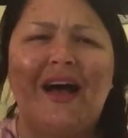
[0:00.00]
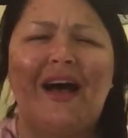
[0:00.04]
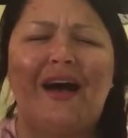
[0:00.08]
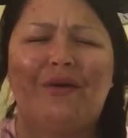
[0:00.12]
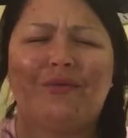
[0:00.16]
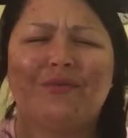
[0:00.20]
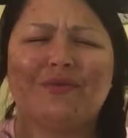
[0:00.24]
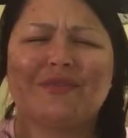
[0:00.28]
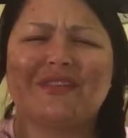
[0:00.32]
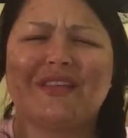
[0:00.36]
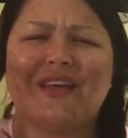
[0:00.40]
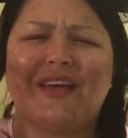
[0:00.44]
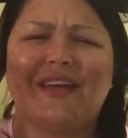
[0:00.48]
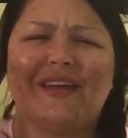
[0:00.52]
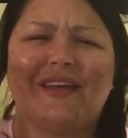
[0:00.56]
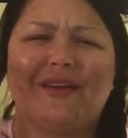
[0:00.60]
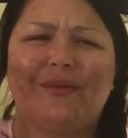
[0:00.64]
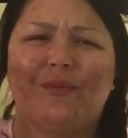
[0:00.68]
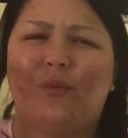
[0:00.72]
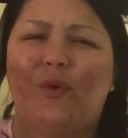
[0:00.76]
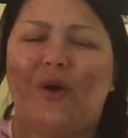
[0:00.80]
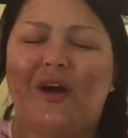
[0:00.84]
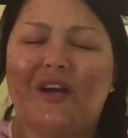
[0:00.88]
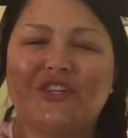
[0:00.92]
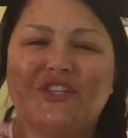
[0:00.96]
I was like
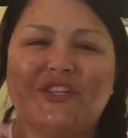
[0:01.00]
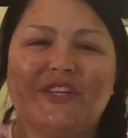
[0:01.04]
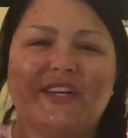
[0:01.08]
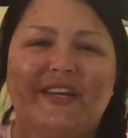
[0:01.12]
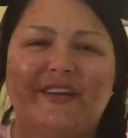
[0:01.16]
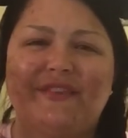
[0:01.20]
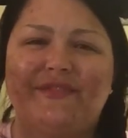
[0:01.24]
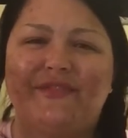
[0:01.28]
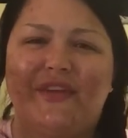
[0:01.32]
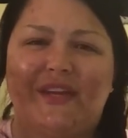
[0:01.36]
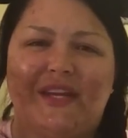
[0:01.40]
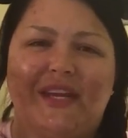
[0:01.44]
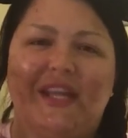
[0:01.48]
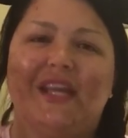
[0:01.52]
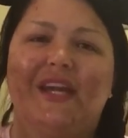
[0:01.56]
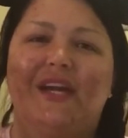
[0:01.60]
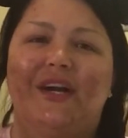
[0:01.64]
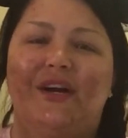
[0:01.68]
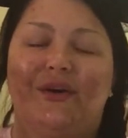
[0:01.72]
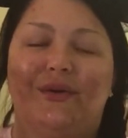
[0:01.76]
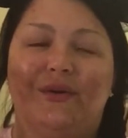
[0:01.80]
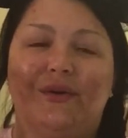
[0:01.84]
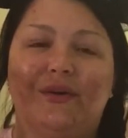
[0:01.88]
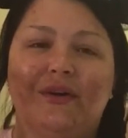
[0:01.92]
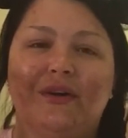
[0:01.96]
watching a
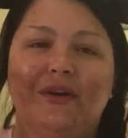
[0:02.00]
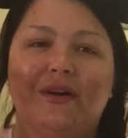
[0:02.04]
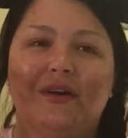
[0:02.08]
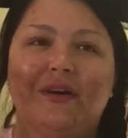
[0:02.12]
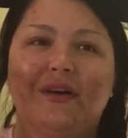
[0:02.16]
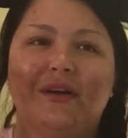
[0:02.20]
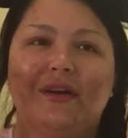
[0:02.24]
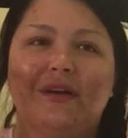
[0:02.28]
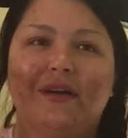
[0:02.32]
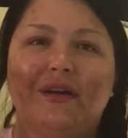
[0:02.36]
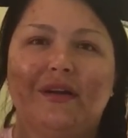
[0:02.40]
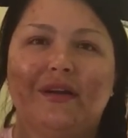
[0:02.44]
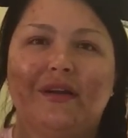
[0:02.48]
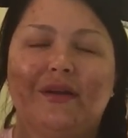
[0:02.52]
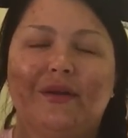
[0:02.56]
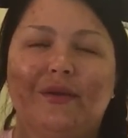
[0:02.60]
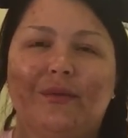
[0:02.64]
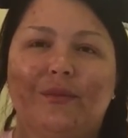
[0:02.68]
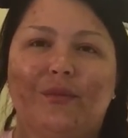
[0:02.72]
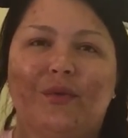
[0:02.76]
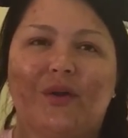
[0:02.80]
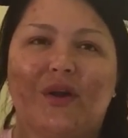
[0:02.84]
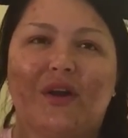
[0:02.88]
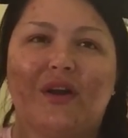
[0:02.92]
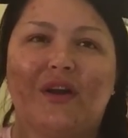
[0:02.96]
video
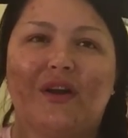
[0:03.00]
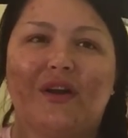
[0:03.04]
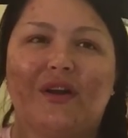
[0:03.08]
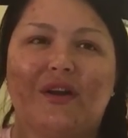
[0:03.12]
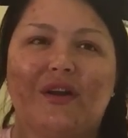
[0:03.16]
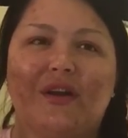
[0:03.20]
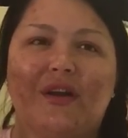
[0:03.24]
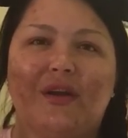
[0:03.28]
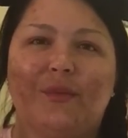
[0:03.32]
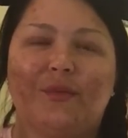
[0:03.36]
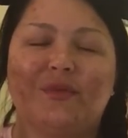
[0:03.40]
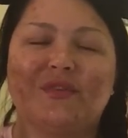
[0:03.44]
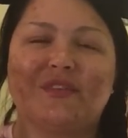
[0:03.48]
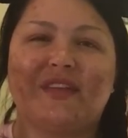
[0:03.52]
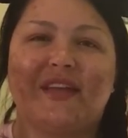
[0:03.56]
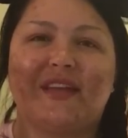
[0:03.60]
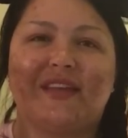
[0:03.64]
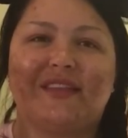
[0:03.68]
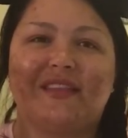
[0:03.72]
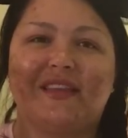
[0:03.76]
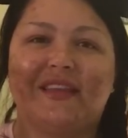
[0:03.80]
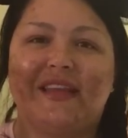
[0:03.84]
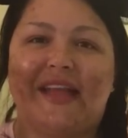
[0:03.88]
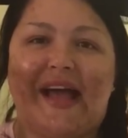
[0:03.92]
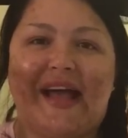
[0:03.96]
where it was
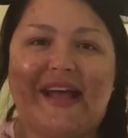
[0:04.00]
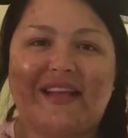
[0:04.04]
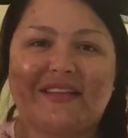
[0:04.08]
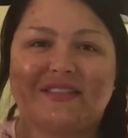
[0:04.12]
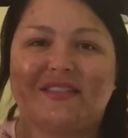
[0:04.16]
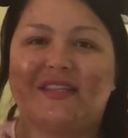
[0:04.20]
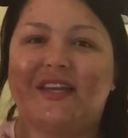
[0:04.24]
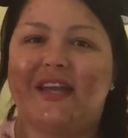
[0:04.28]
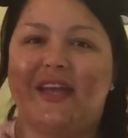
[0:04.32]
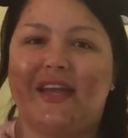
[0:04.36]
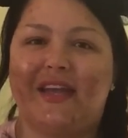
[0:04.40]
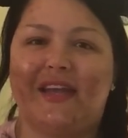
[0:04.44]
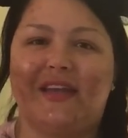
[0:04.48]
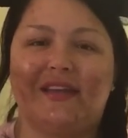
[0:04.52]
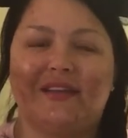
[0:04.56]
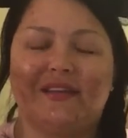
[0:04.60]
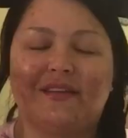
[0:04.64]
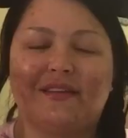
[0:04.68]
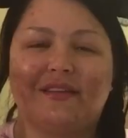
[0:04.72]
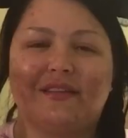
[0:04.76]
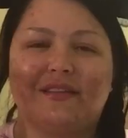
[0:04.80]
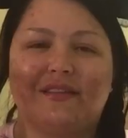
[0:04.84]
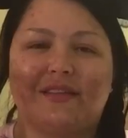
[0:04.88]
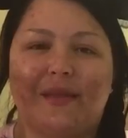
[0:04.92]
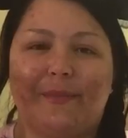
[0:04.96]
like the last day
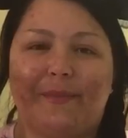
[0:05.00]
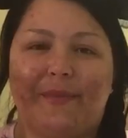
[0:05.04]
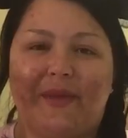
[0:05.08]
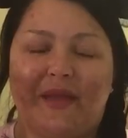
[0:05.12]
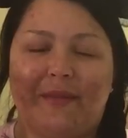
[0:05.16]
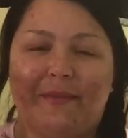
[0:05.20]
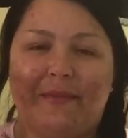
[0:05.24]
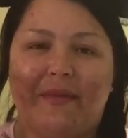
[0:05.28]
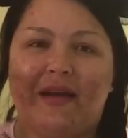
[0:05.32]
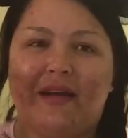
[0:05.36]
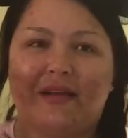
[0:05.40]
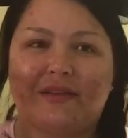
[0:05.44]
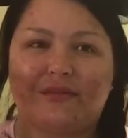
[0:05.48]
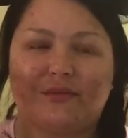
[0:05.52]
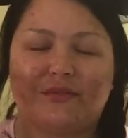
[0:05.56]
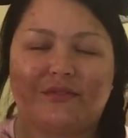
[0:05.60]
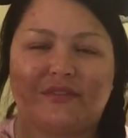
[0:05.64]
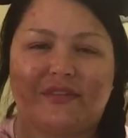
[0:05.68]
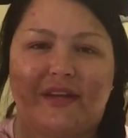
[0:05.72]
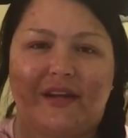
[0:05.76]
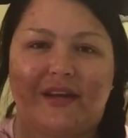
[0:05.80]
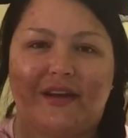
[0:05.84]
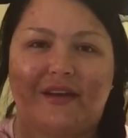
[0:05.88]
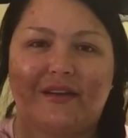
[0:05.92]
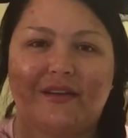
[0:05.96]
that Baymax was
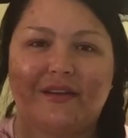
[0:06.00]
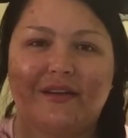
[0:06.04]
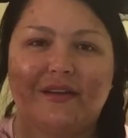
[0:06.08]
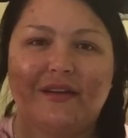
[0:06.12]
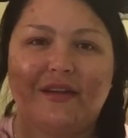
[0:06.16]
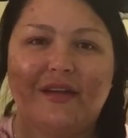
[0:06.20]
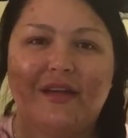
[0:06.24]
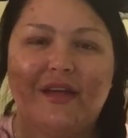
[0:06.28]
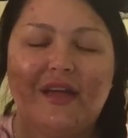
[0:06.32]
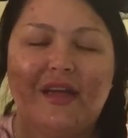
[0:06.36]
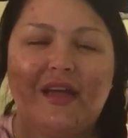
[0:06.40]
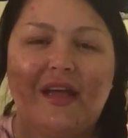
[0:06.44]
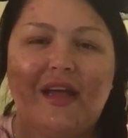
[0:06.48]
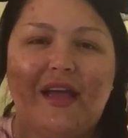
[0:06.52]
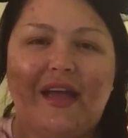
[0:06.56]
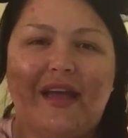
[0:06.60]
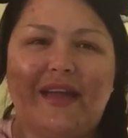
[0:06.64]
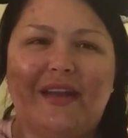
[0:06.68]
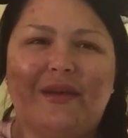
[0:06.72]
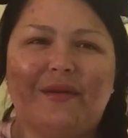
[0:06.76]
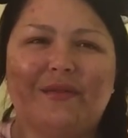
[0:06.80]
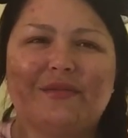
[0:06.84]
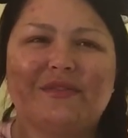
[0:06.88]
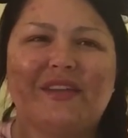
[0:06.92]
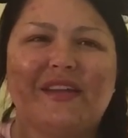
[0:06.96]
there.
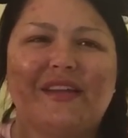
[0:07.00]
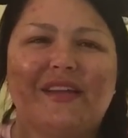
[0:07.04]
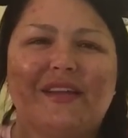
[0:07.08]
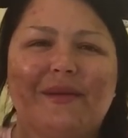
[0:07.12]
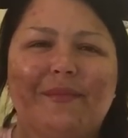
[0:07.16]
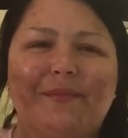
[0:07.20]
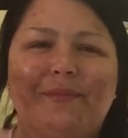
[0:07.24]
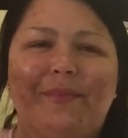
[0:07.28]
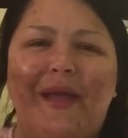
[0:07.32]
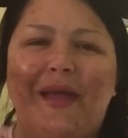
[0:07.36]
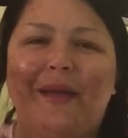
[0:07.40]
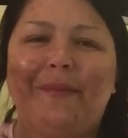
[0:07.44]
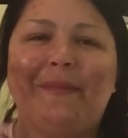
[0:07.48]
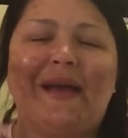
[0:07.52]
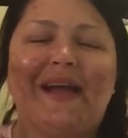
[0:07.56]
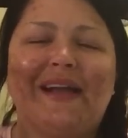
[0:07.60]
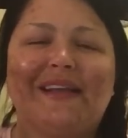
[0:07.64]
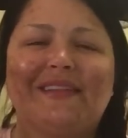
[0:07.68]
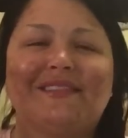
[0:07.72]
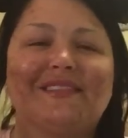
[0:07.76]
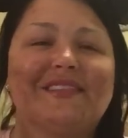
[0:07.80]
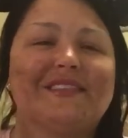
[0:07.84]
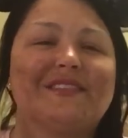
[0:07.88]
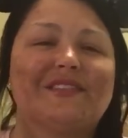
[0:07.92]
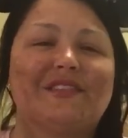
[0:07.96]
And I was like,
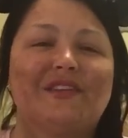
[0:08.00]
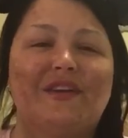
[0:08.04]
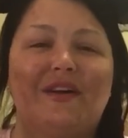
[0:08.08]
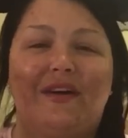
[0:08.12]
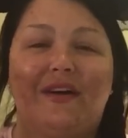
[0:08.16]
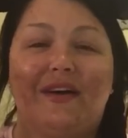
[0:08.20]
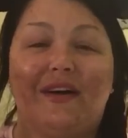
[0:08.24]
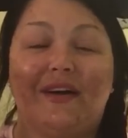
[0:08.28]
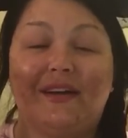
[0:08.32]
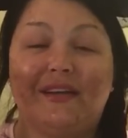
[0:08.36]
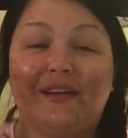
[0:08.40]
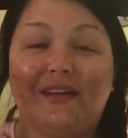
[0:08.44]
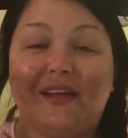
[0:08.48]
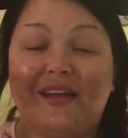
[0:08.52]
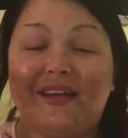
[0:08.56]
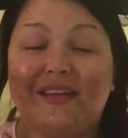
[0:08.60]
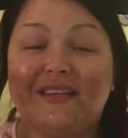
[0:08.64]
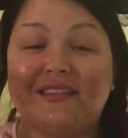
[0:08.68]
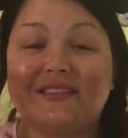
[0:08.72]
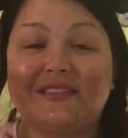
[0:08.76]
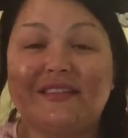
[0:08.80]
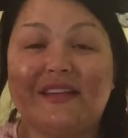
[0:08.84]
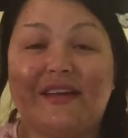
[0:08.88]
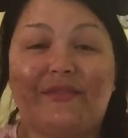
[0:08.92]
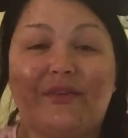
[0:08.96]
Baymax is gone and
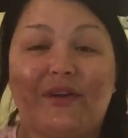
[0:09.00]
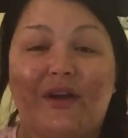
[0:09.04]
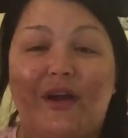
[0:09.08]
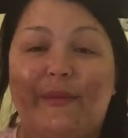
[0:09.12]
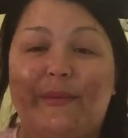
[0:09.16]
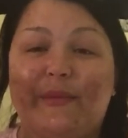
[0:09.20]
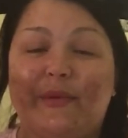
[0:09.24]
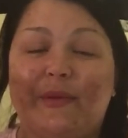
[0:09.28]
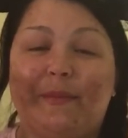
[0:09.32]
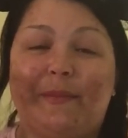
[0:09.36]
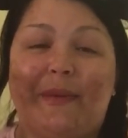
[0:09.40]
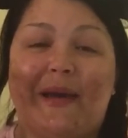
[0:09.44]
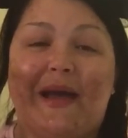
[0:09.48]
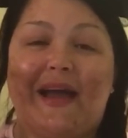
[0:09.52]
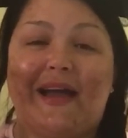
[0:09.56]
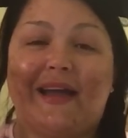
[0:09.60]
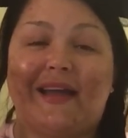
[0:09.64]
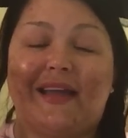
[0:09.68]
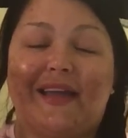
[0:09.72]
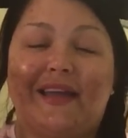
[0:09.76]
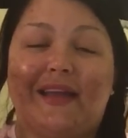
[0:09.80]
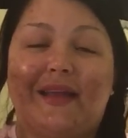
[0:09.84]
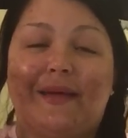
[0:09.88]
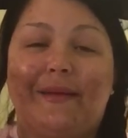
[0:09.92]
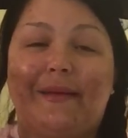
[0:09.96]
he's never coming back.
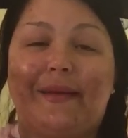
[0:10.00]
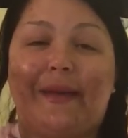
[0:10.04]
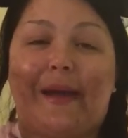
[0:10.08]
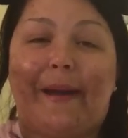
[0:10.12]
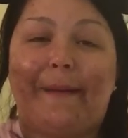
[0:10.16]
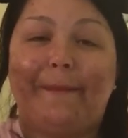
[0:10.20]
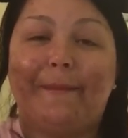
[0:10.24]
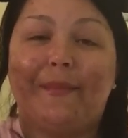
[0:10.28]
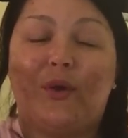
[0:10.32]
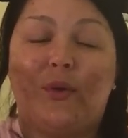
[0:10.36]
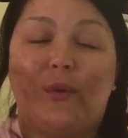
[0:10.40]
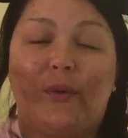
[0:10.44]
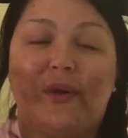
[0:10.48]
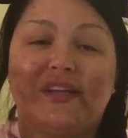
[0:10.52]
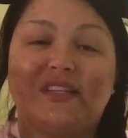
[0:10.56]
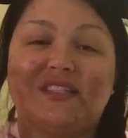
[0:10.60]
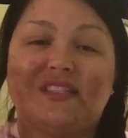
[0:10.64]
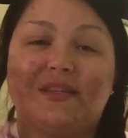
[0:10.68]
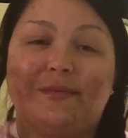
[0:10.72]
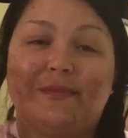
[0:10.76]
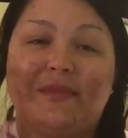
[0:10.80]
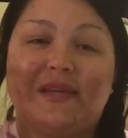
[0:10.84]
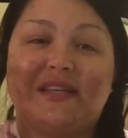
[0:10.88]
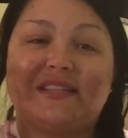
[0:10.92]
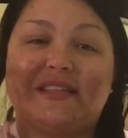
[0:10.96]
And I'm going
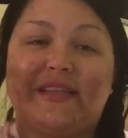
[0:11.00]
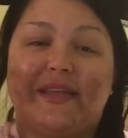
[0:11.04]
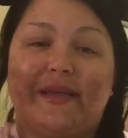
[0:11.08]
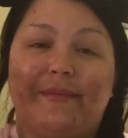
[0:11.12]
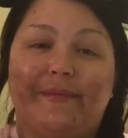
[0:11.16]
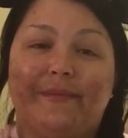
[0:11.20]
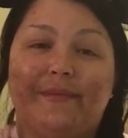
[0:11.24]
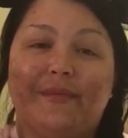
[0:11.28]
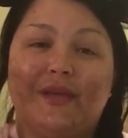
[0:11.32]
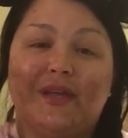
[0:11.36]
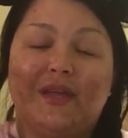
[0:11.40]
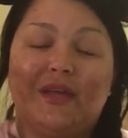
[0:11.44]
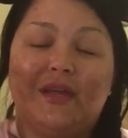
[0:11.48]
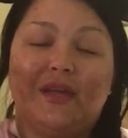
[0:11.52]
to miss him